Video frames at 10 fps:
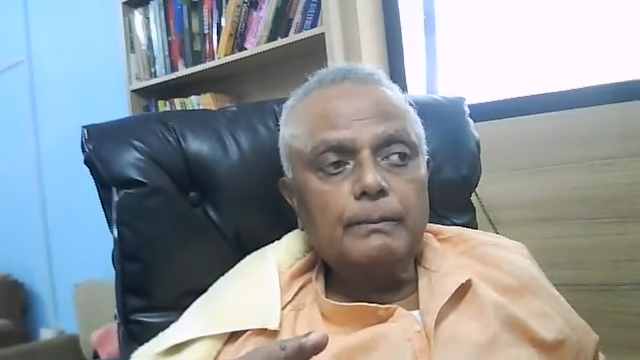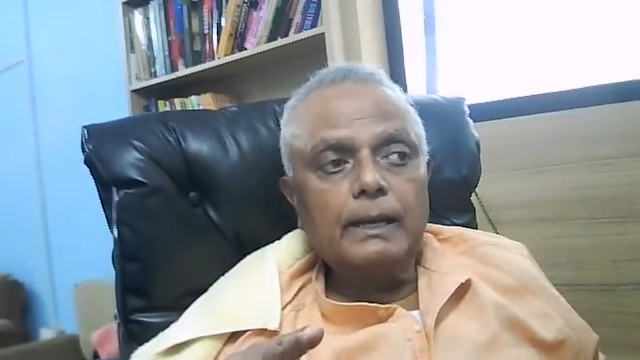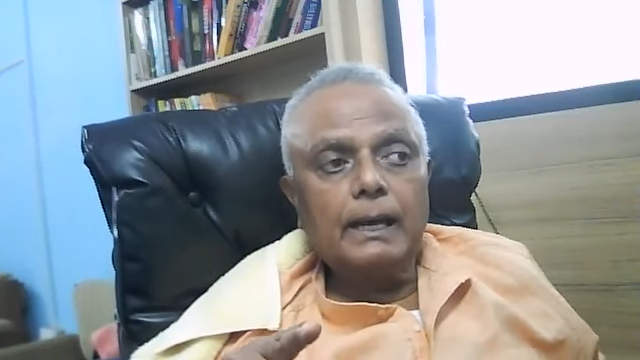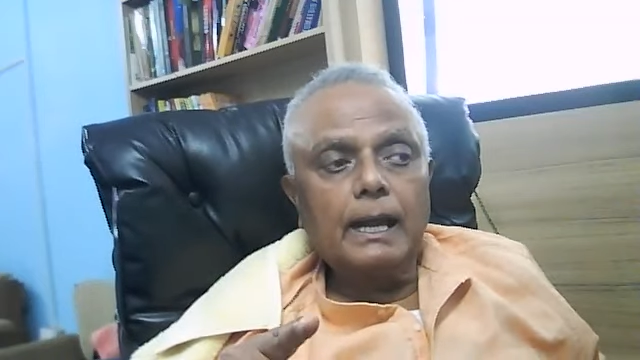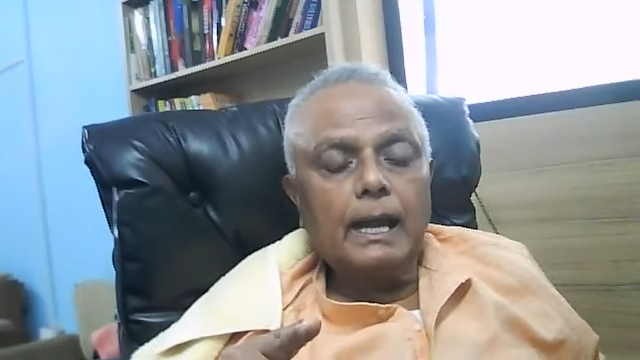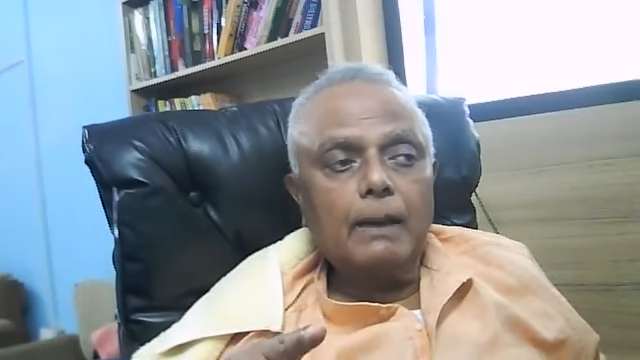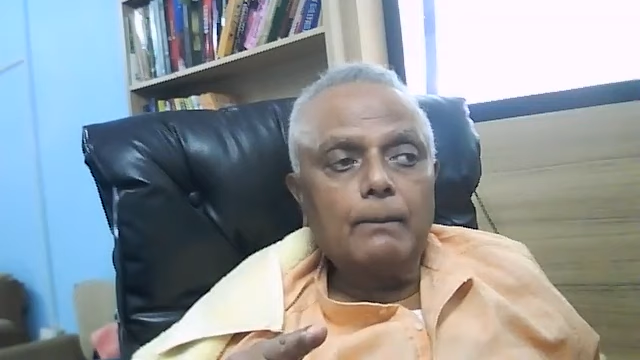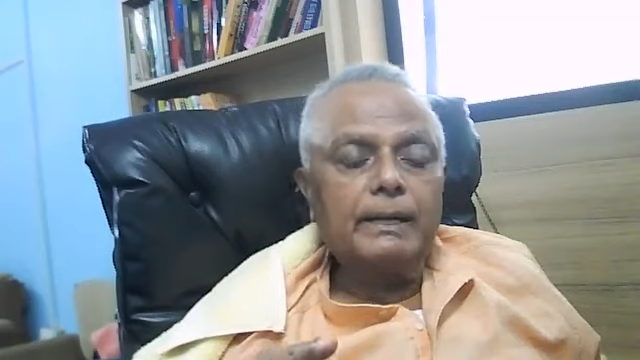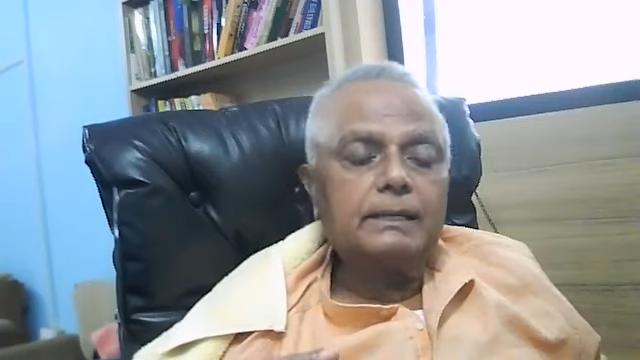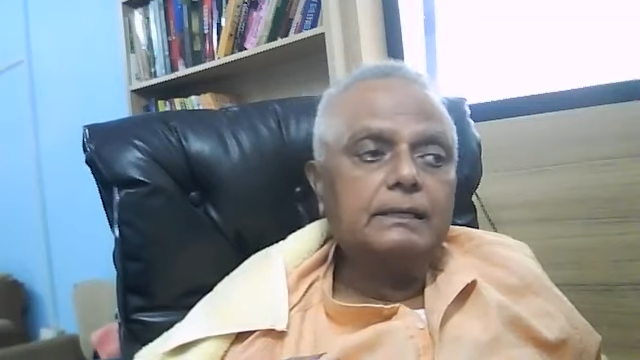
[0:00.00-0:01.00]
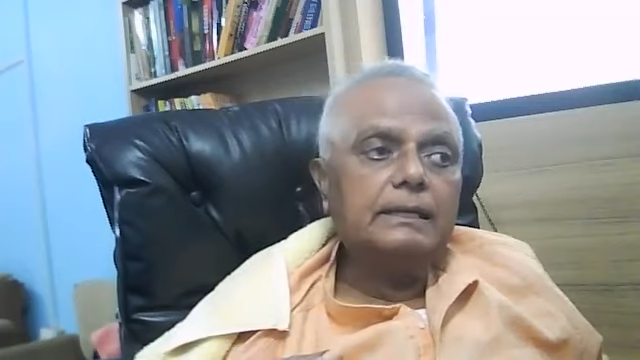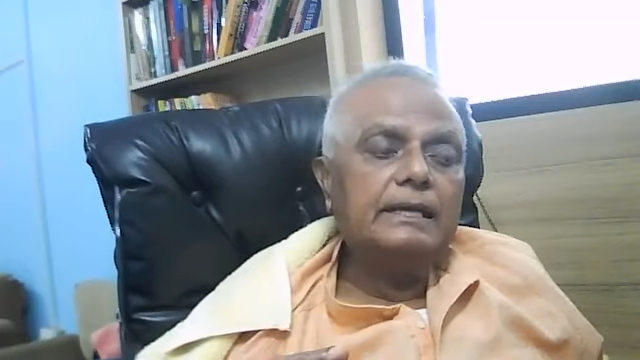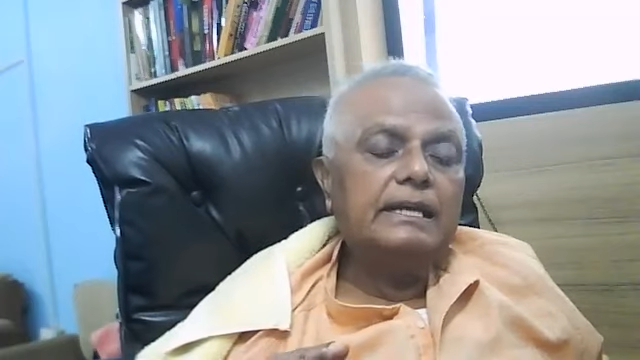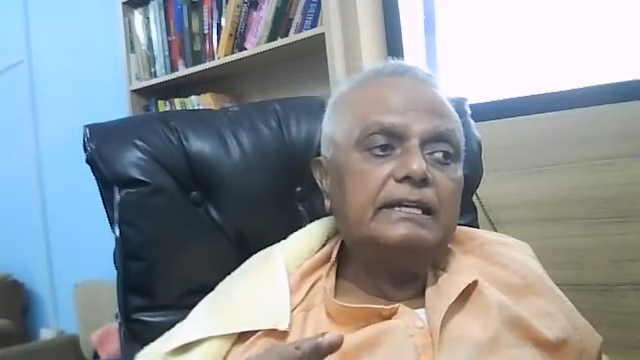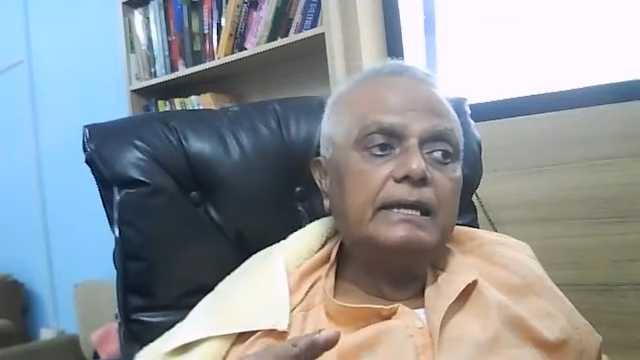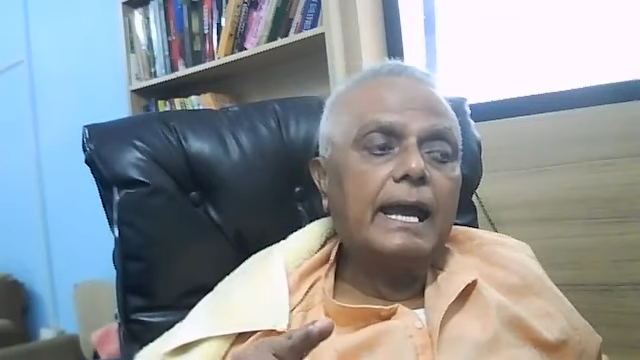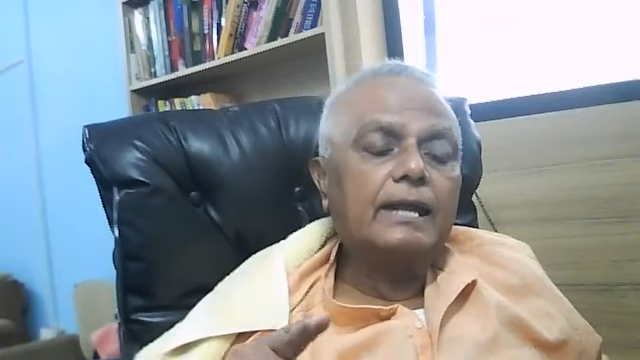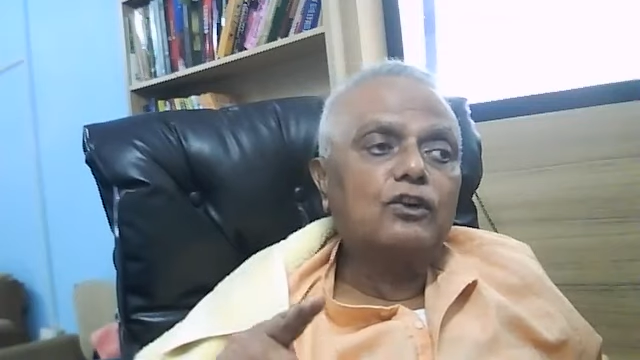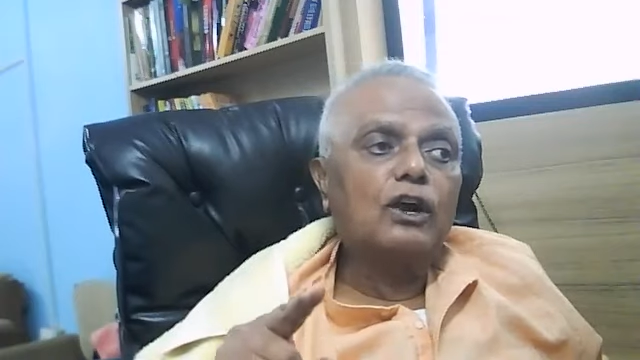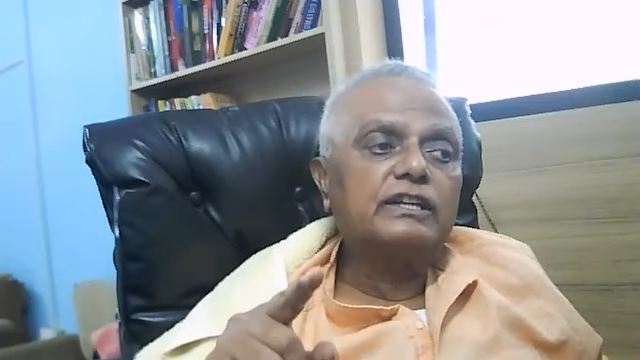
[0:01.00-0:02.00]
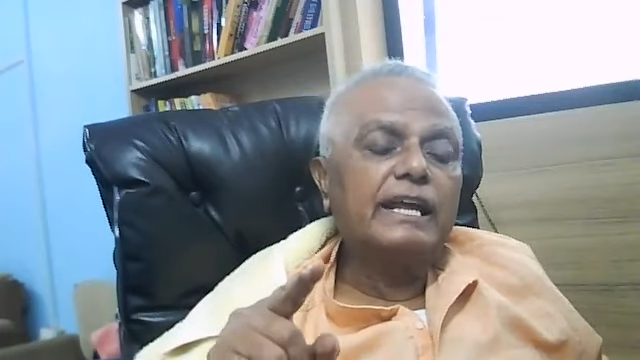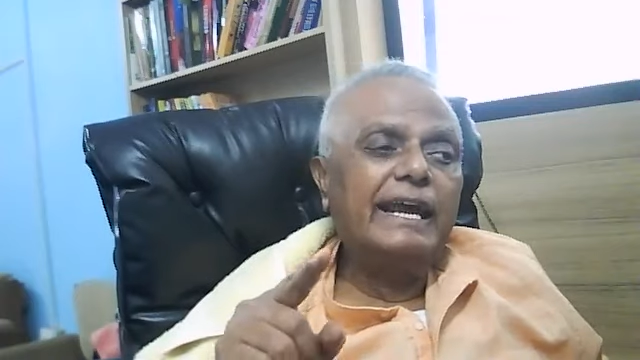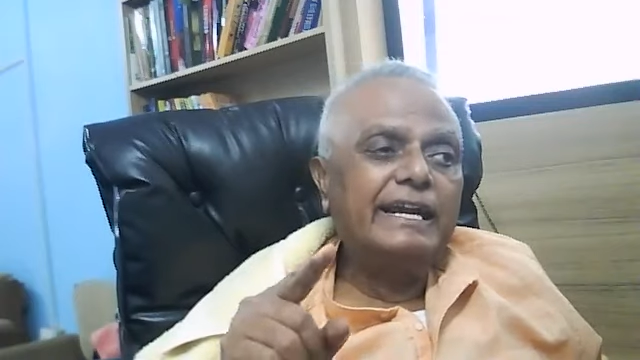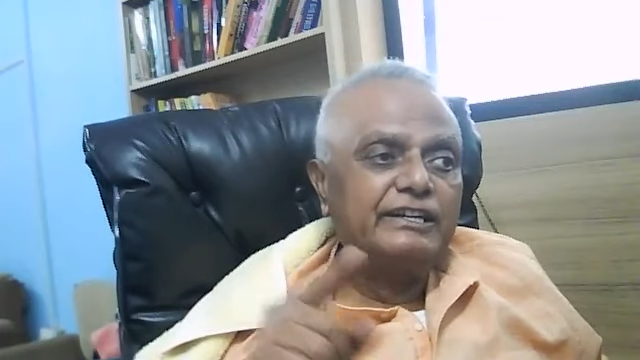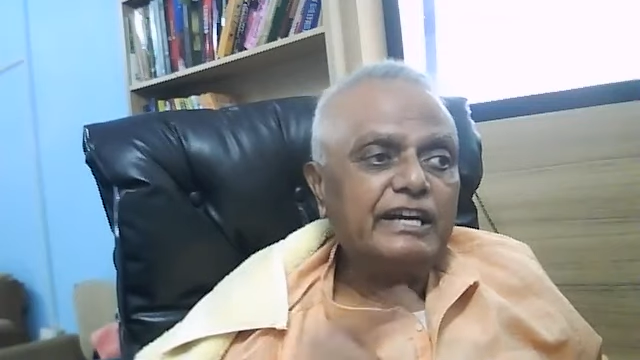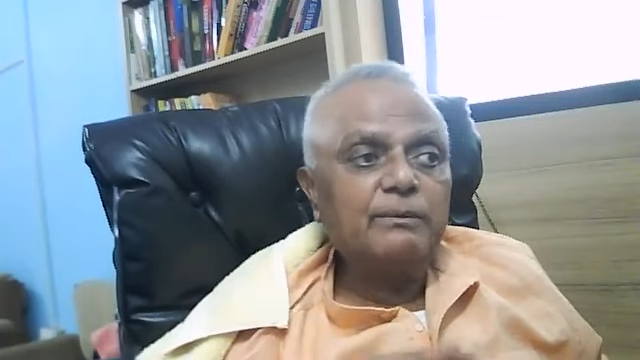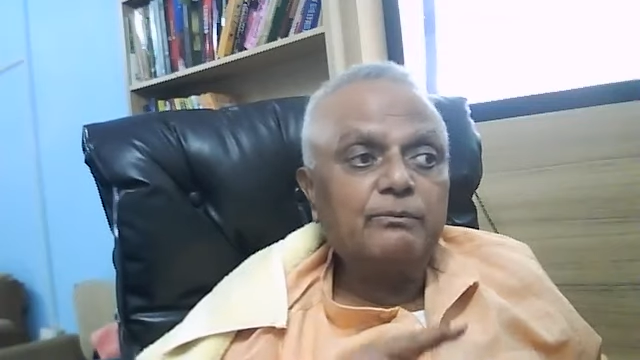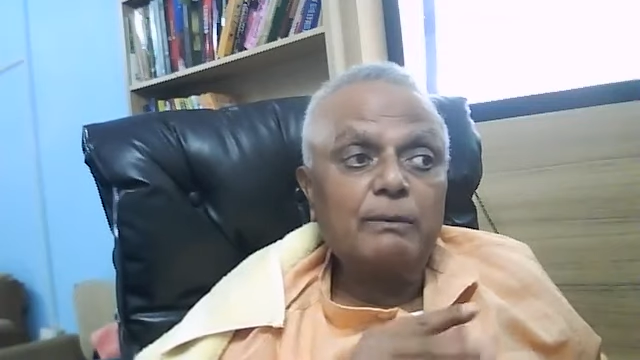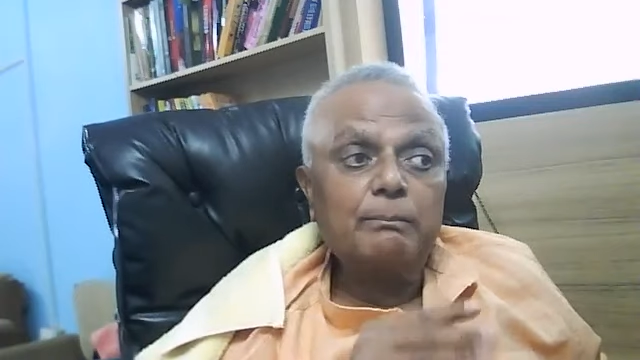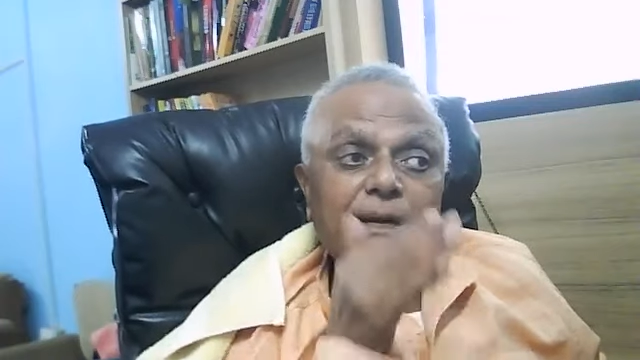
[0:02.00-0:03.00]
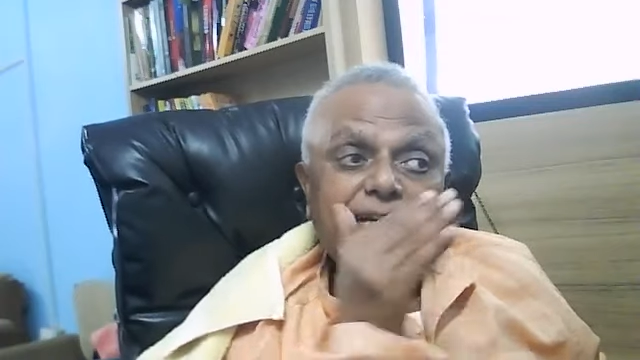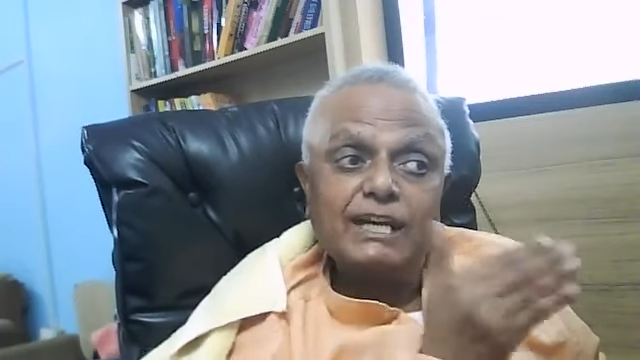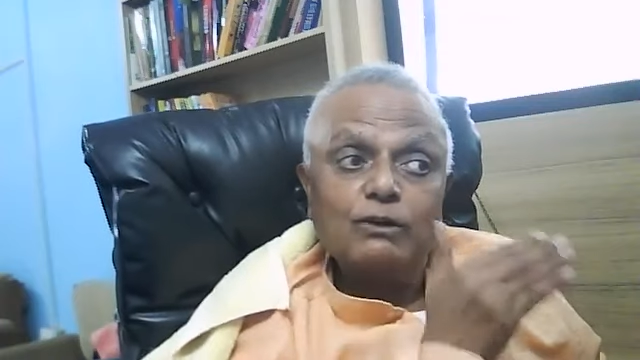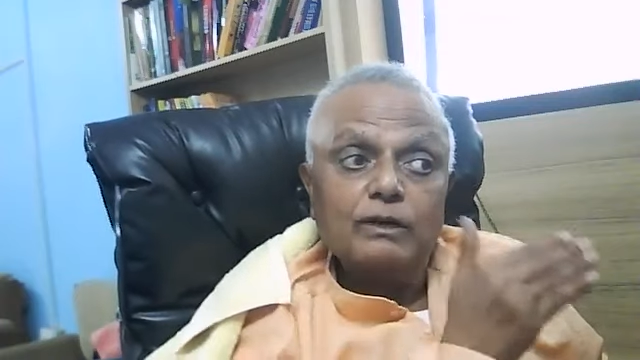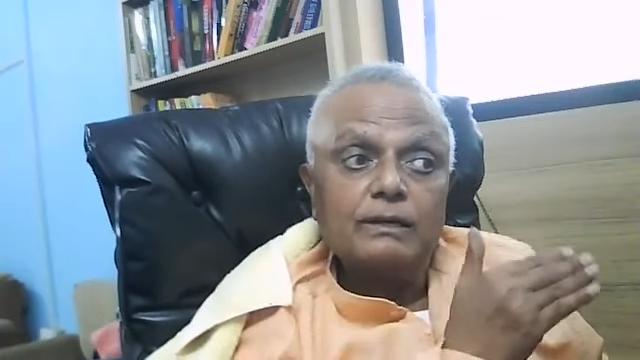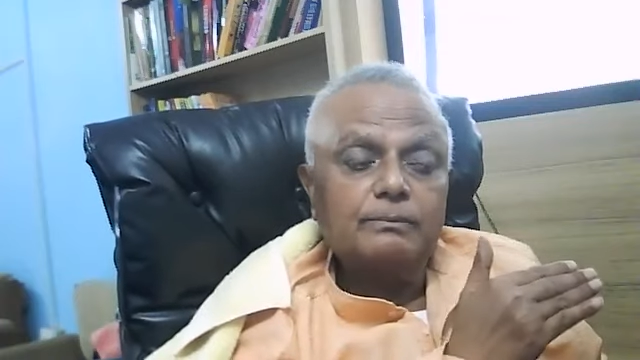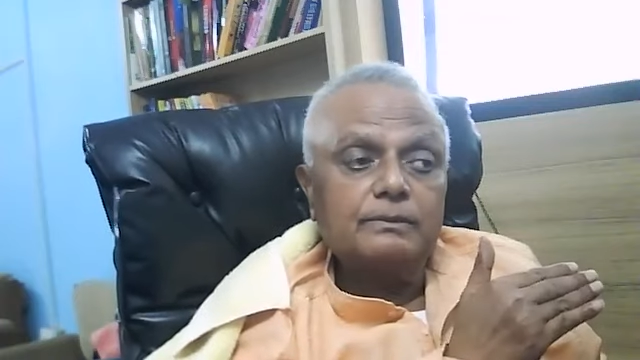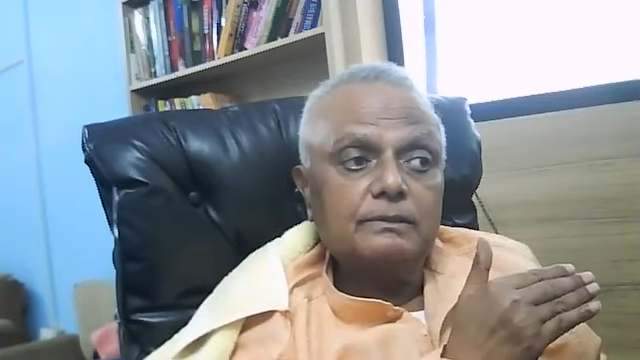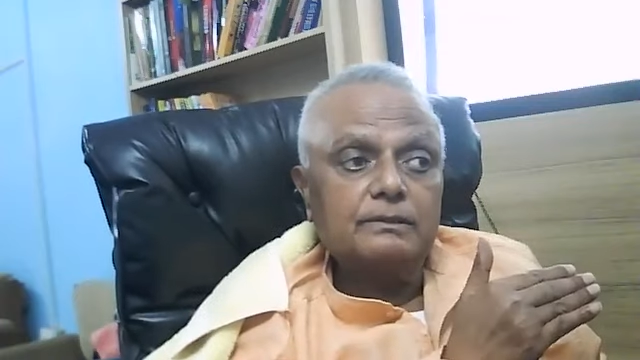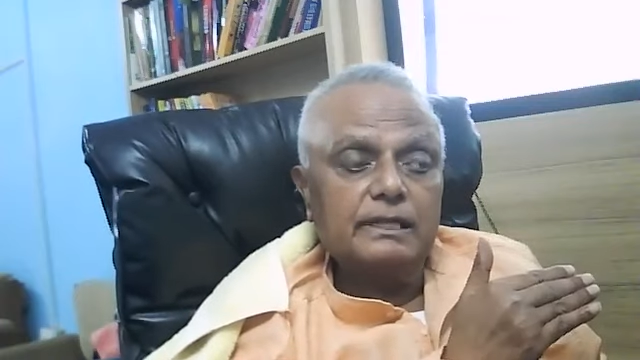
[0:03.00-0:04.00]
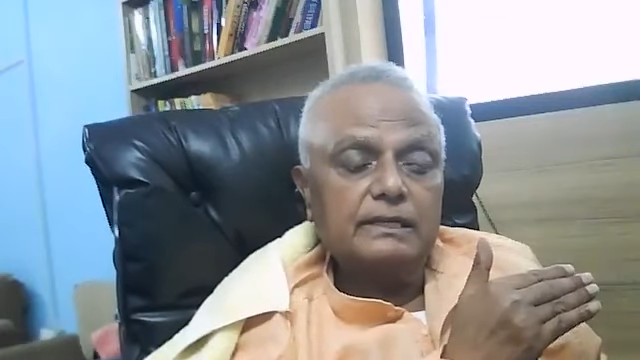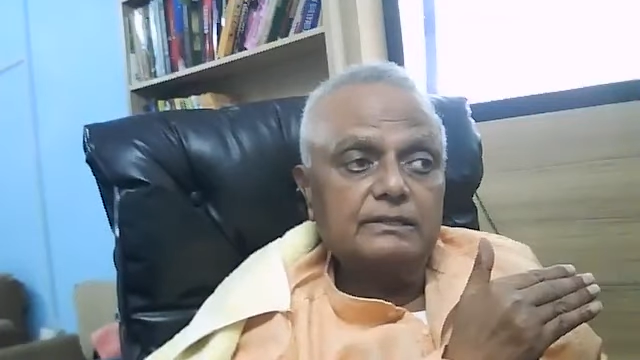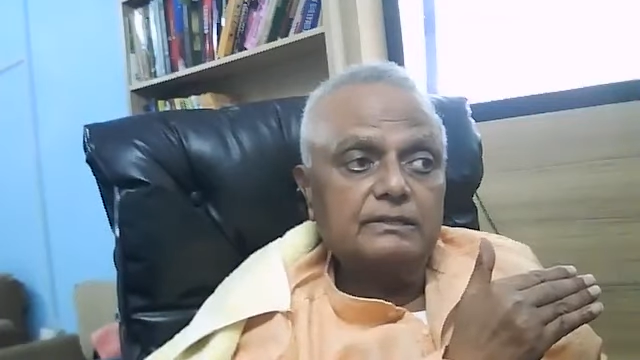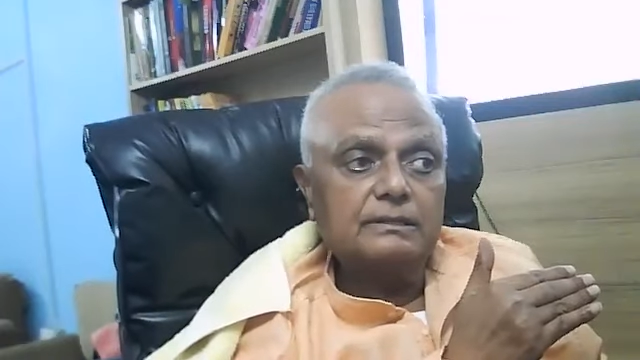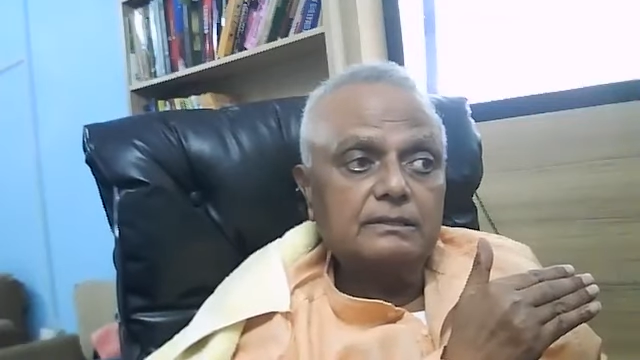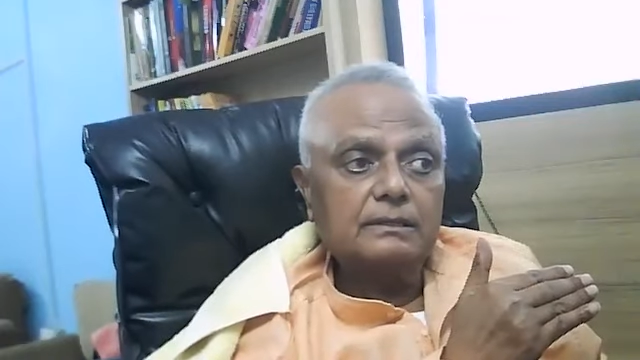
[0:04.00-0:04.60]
but he has got the hatred for particular things.